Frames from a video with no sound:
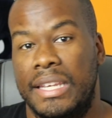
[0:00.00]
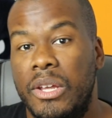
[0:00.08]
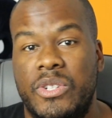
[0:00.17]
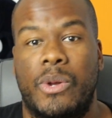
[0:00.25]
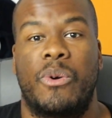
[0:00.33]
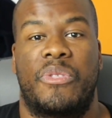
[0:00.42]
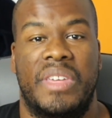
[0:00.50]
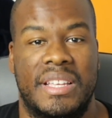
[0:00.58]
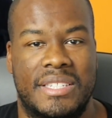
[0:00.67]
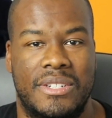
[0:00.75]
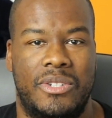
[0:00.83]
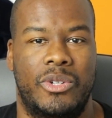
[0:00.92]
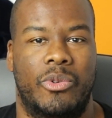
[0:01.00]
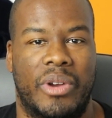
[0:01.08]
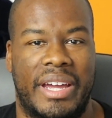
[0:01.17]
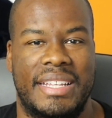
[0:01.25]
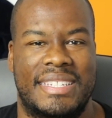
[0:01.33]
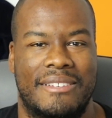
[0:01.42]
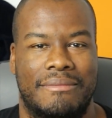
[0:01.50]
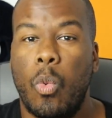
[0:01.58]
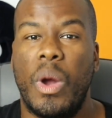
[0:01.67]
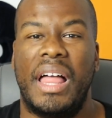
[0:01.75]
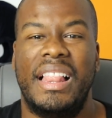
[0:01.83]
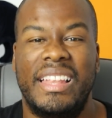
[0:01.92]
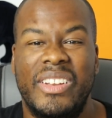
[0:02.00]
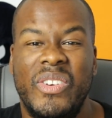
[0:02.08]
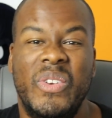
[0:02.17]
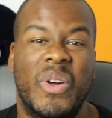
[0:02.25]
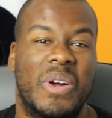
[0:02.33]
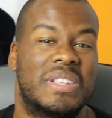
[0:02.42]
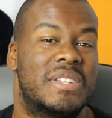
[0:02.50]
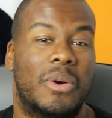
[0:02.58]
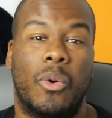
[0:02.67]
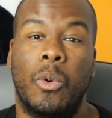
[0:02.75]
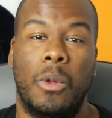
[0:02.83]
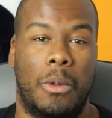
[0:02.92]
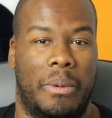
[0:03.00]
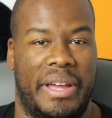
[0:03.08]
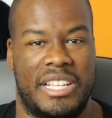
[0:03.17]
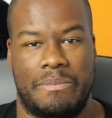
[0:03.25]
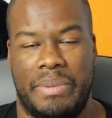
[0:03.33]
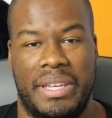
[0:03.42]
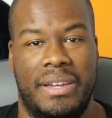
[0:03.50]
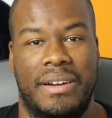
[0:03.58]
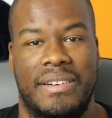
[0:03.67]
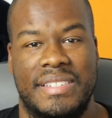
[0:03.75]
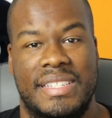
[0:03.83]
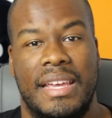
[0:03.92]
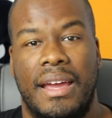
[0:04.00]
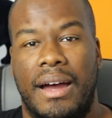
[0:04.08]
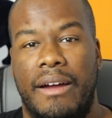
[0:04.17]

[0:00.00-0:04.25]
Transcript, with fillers: a logical thing to do, right? Well, not always, because